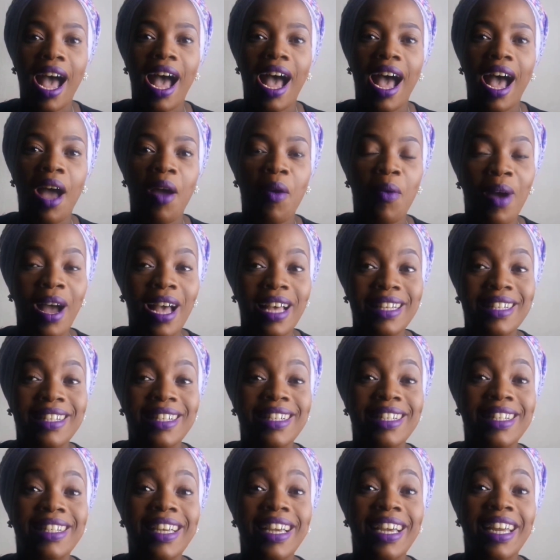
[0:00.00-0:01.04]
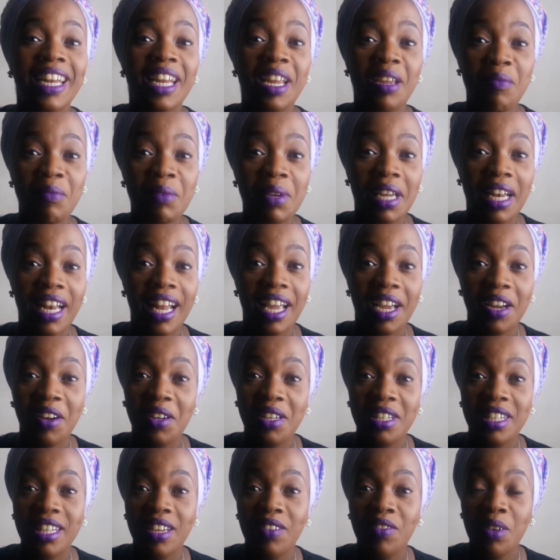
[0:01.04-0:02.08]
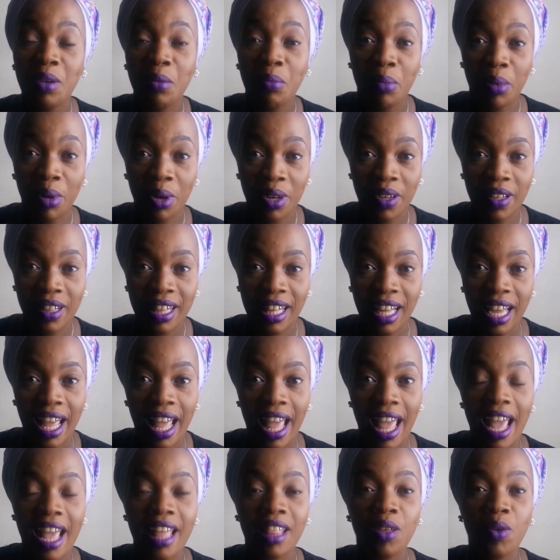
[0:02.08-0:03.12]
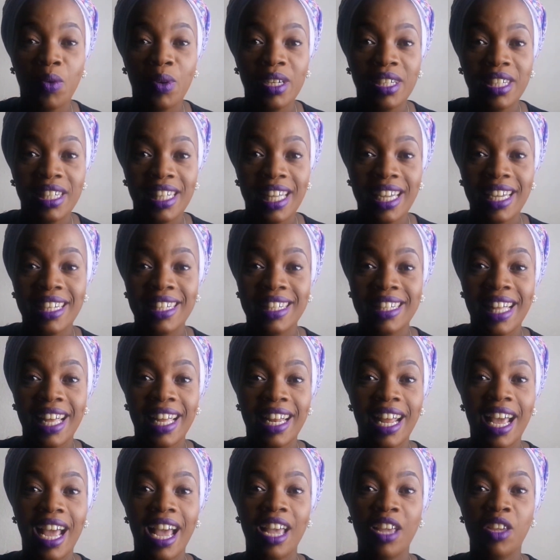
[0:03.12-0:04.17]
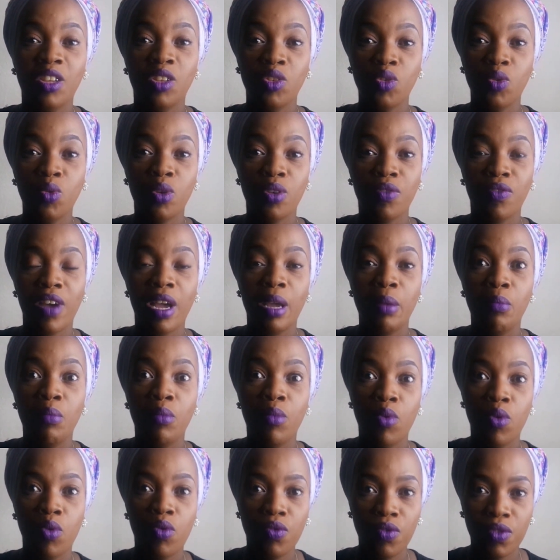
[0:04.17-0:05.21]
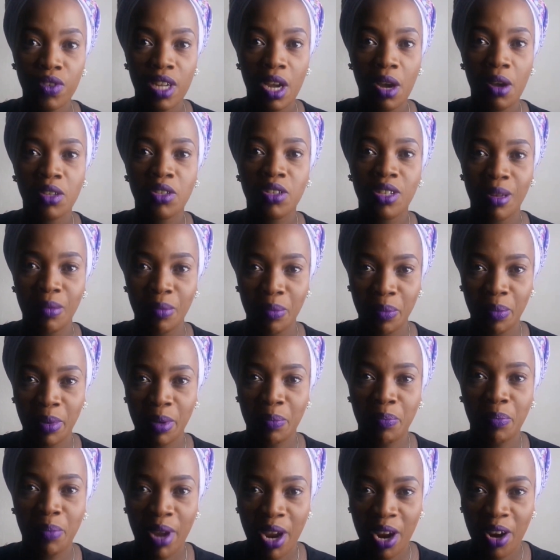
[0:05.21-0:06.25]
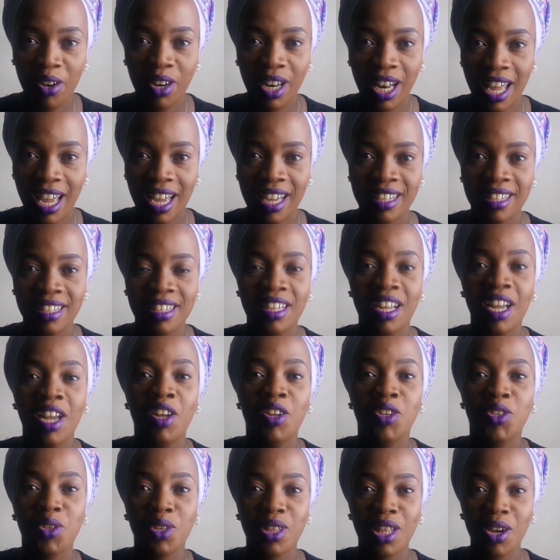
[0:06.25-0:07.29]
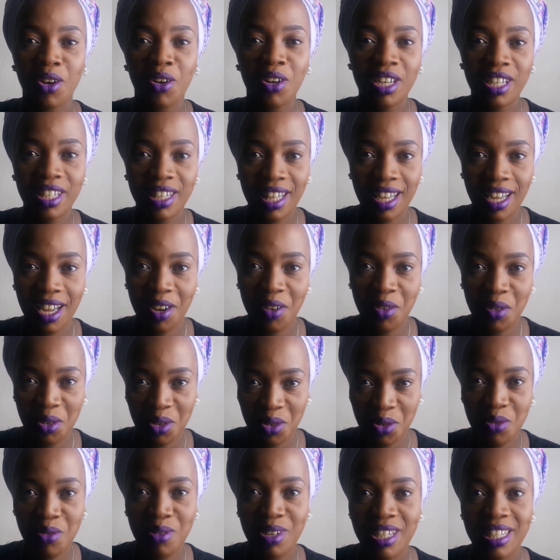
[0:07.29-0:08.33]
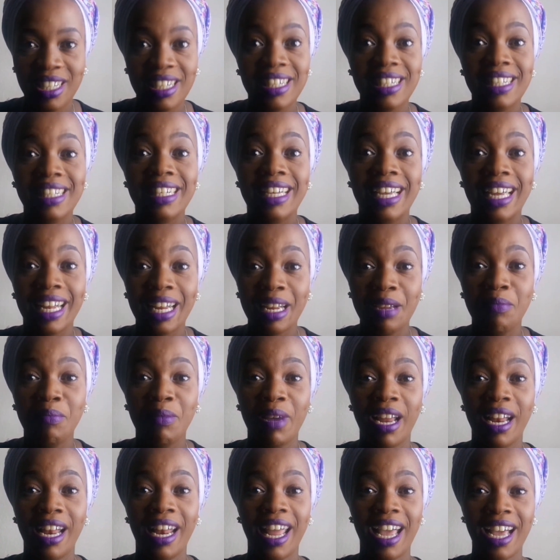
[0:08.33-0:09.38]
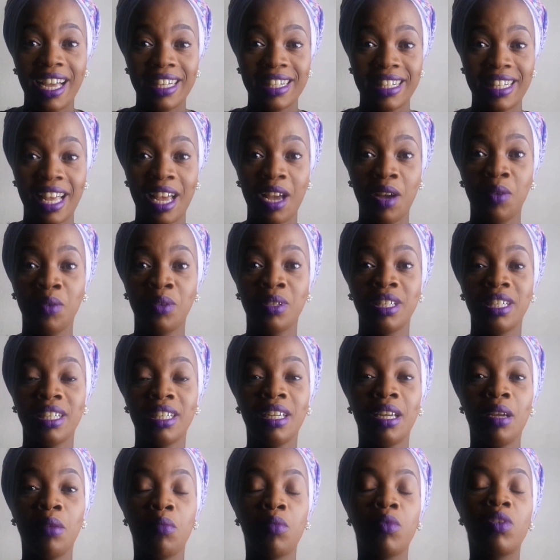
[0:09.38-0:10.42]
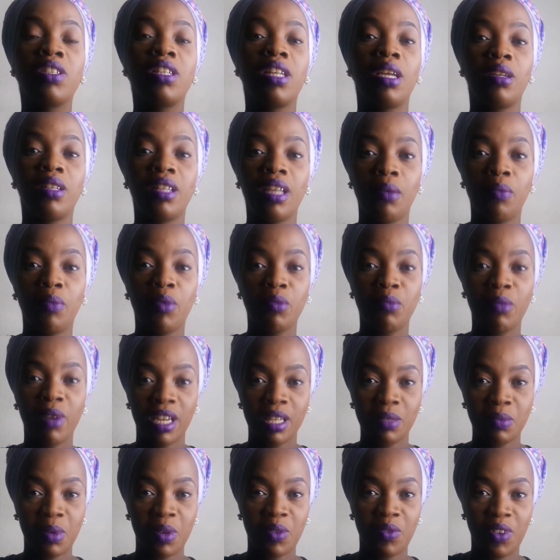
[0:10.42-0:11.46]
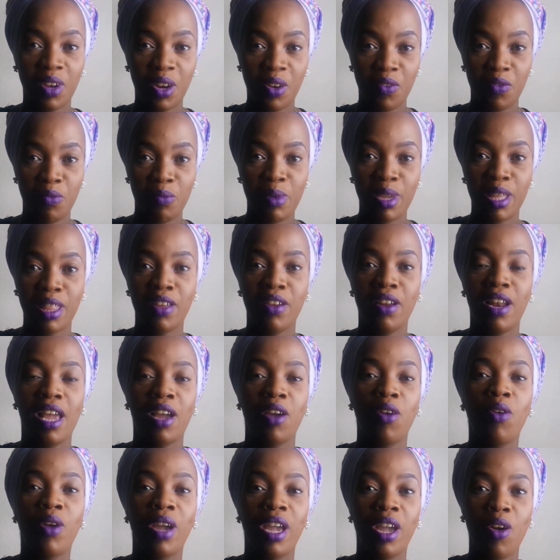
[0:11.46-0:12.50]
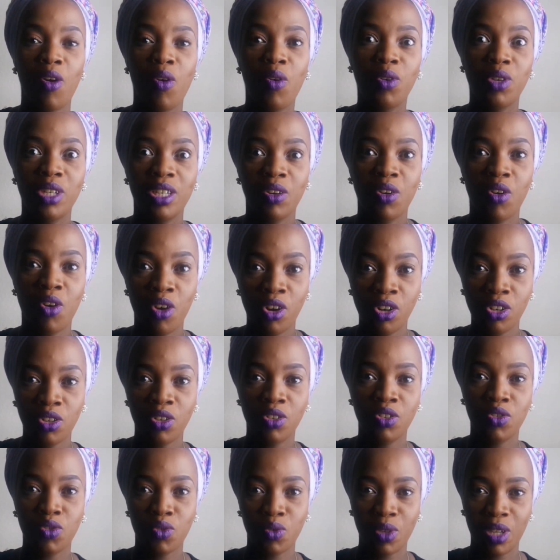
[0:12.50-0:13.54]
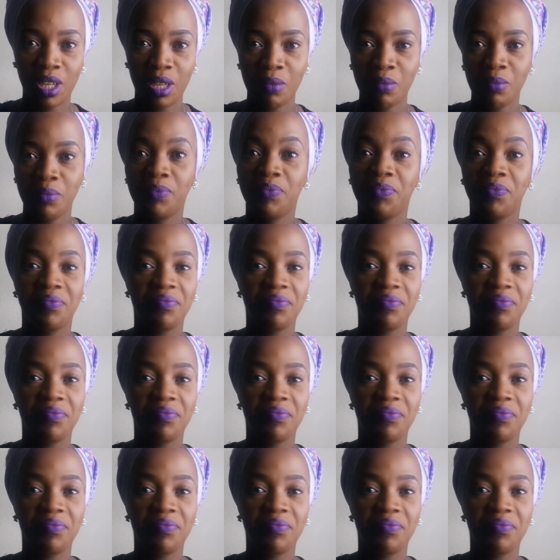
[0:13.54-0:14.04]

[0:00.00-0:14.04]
I was screaming like I was giving birth, and the worst thing is that I knew if I moved I was gonna be paralyzed. So the only thing I could do was just scream my lungs out, because they put my husband in front of me. They're like, okay, hold on to him.